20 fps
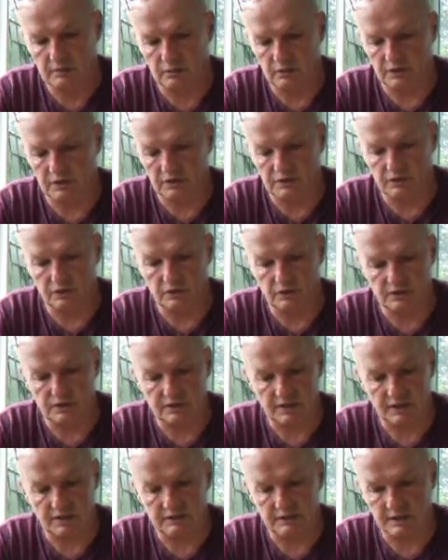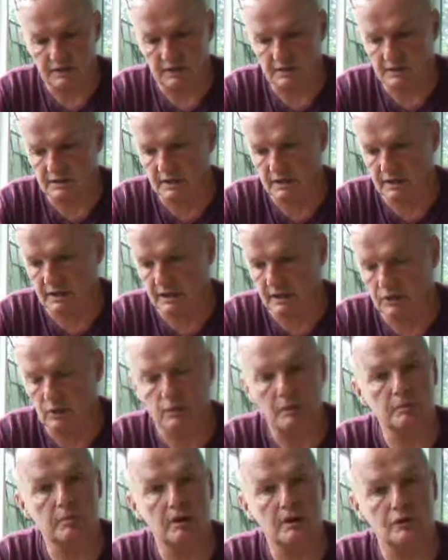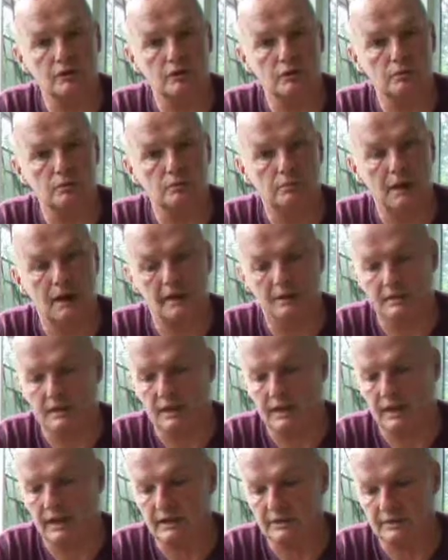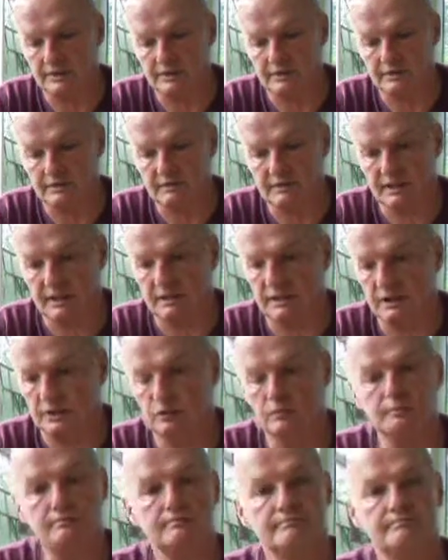but it's a good set, and I hope the person who buys it likes it. Thank you.